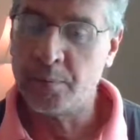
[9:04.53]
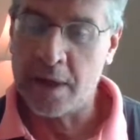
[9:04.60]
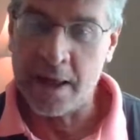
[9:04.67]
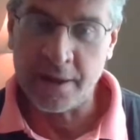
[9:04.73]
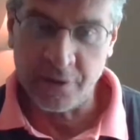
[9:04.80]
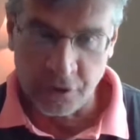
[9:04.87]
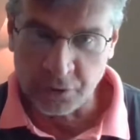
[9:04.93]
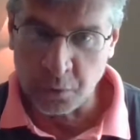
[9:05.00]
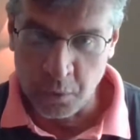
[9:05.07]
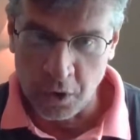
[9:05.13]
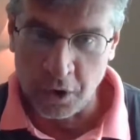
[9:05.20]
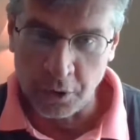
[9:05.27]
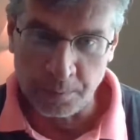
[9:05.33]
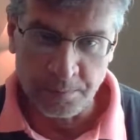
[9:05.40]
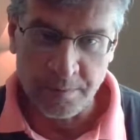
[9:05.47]
And this
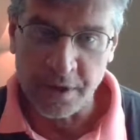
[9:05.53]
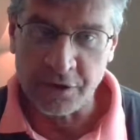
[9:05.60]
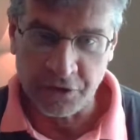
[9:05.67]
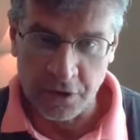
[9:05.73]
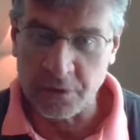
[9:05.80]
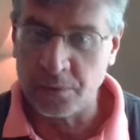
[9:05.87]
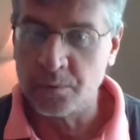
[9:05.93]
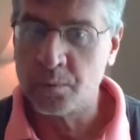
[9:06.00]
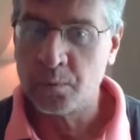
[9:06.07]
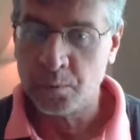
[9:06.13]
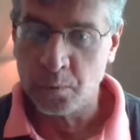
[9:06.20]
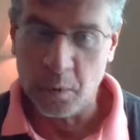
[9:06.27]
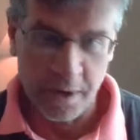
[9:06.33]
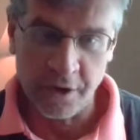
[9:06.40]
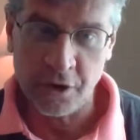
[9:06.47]
world is in
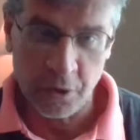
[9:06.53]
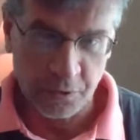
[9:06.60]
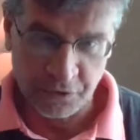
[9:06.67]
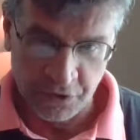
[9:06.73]
one of those